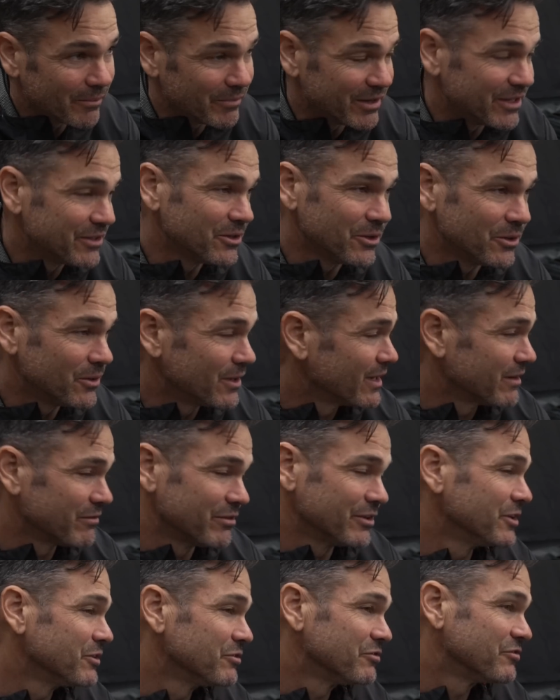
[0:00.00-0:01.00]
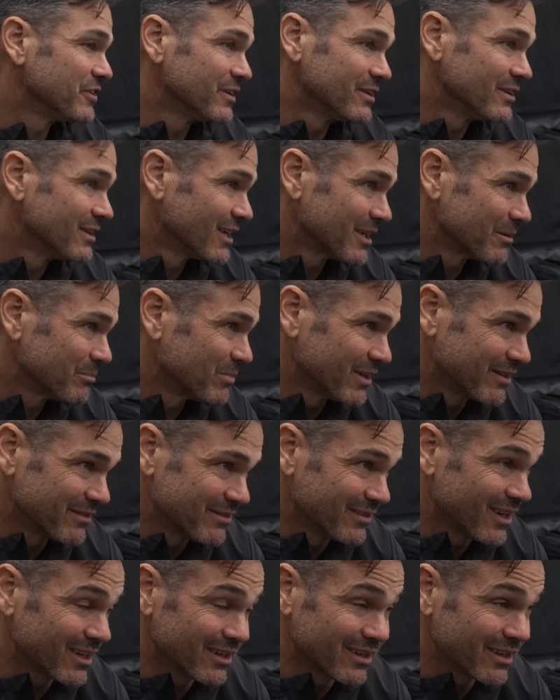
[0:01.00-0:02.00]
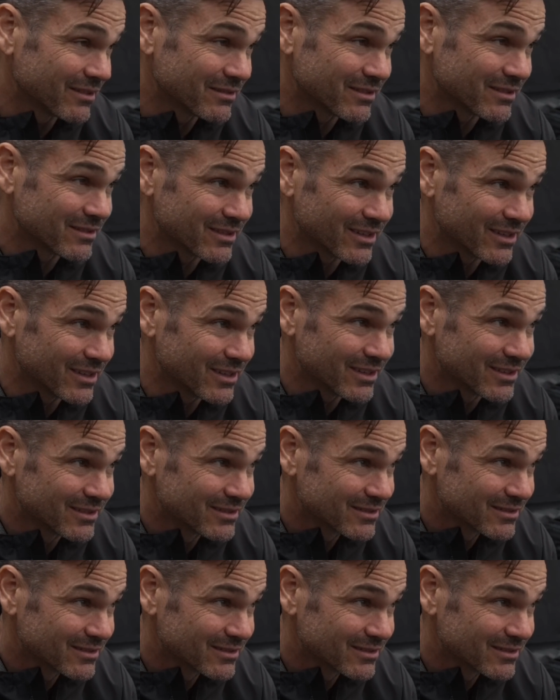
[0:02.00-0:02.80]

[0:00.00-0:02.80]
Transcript: I mean, do whatever you feel like, but it's not necessary.